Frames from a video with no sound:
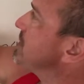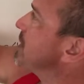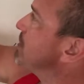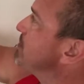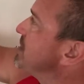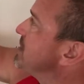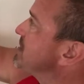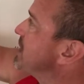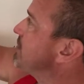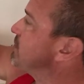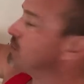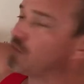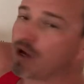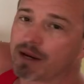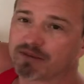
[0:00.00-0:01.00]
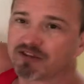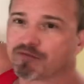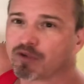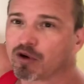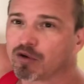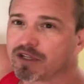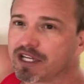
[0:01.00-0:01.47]
is gonna be seven grams
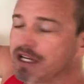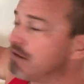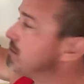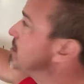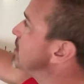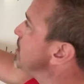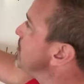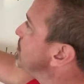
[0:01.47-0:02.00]
of protein,